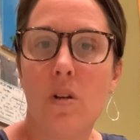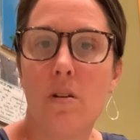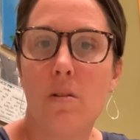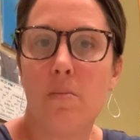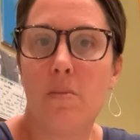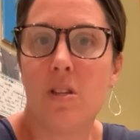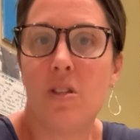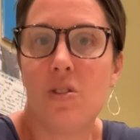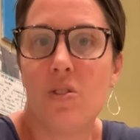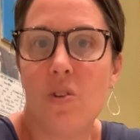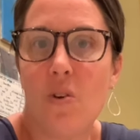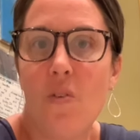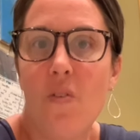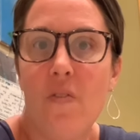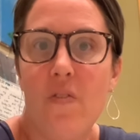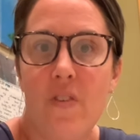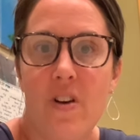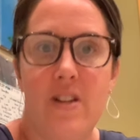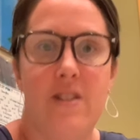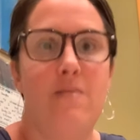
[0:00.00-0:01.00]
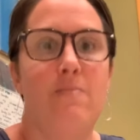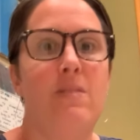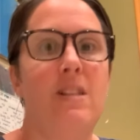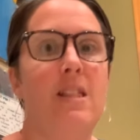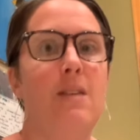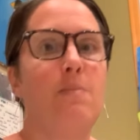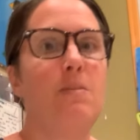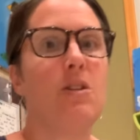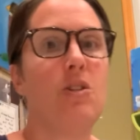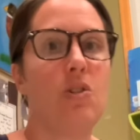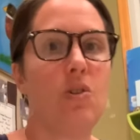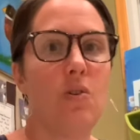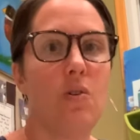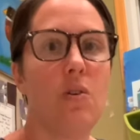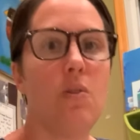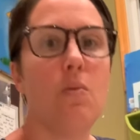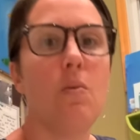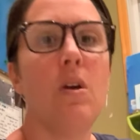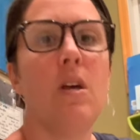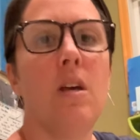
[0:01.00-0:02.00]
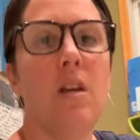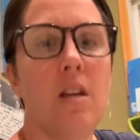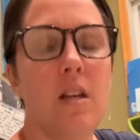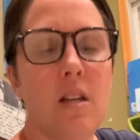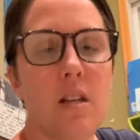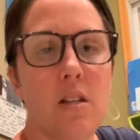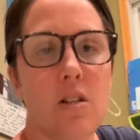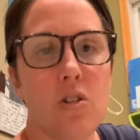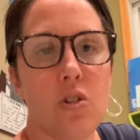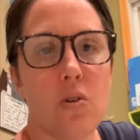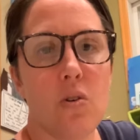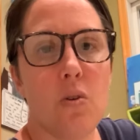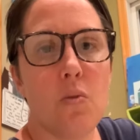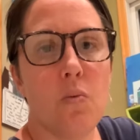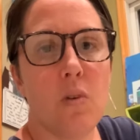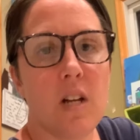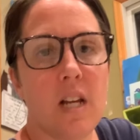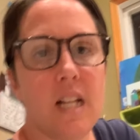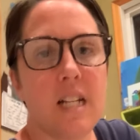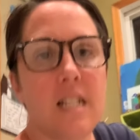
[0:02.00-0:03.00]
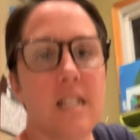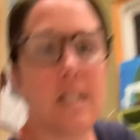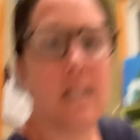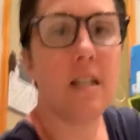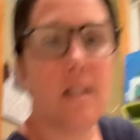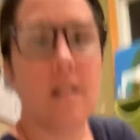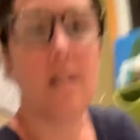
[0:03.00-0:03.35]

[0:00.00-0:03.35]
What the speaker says: That'd be so fun. But let me show you what I did.